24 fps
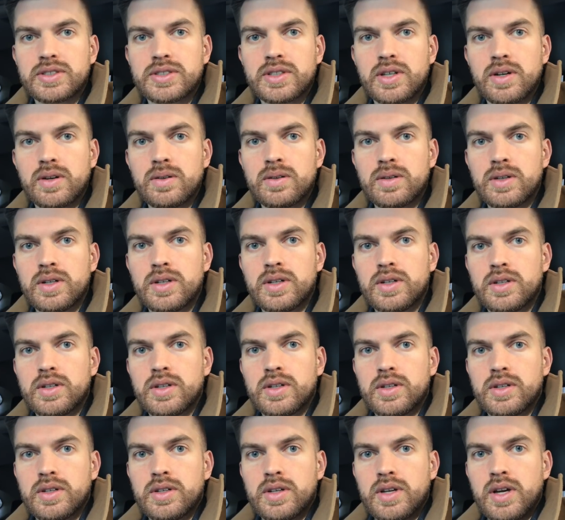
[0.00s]
So
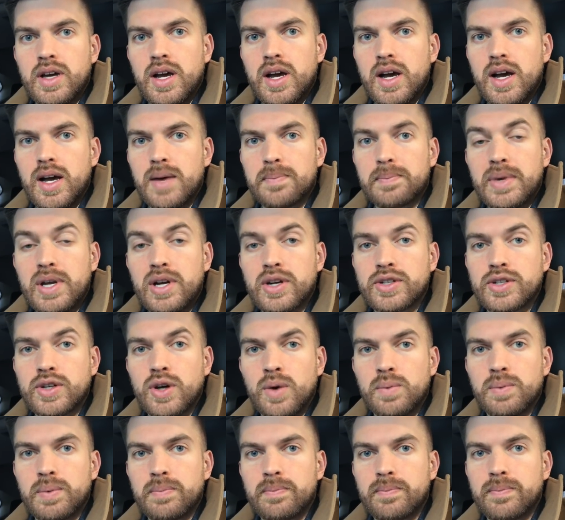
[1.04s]
here's
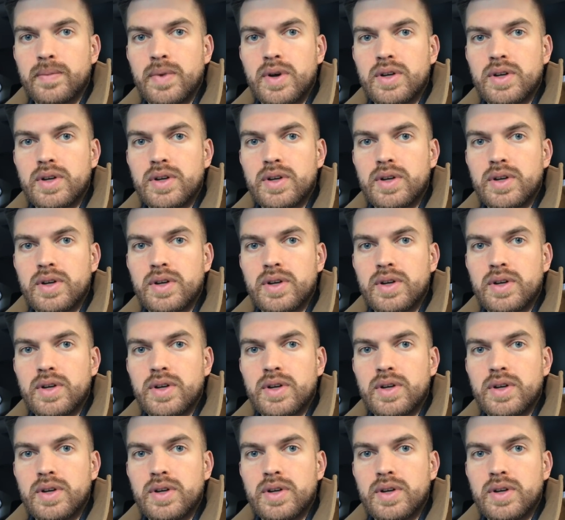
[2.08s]
hoping.